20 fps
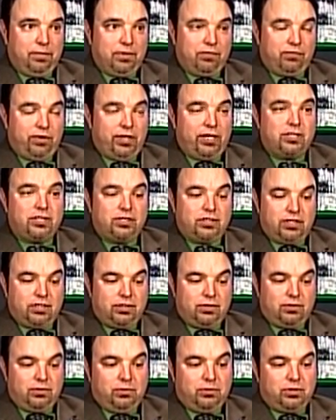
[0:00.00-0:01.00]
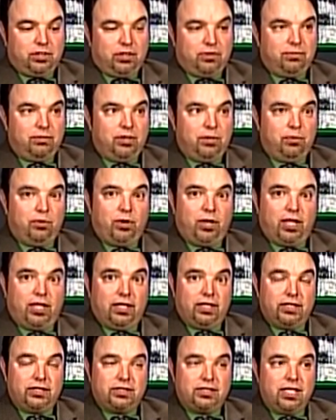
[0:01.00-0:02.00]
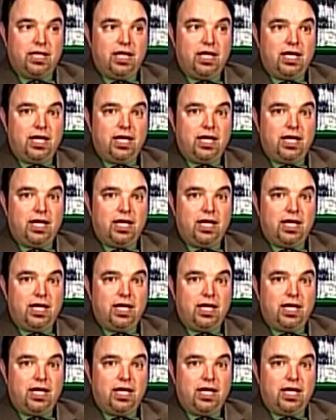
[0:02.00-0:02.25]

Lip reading: Francis is, who was number 1 on the list.